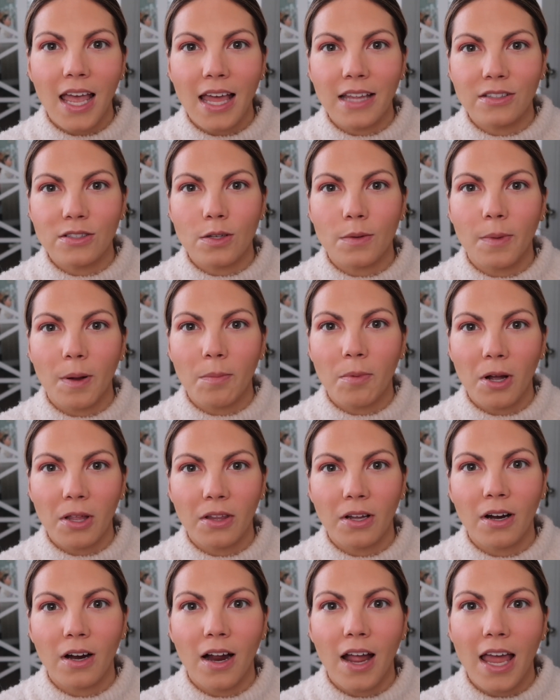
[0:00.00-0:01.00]
and so my
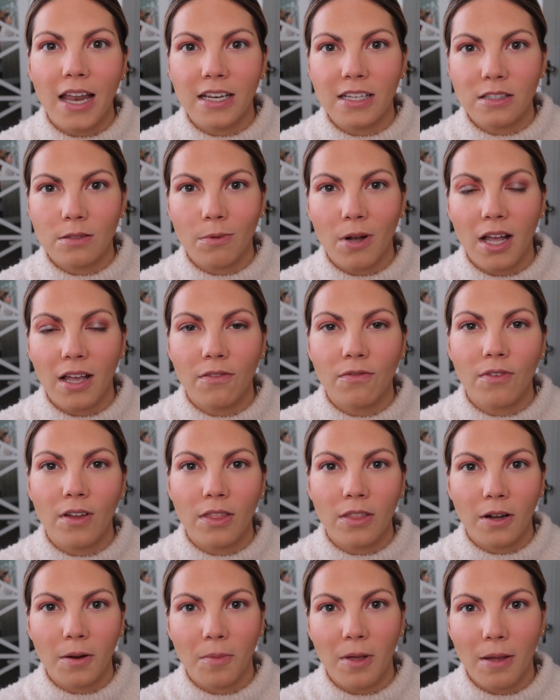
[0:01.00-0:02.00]
brother and his wife
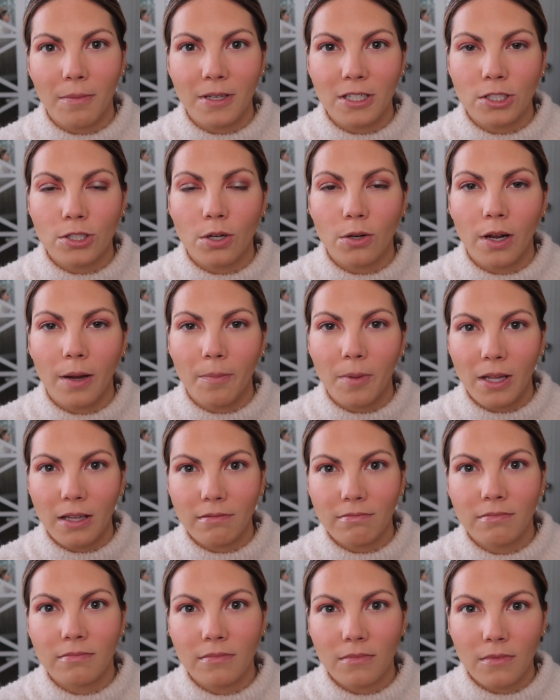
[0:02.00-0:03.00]
and their baby showed up at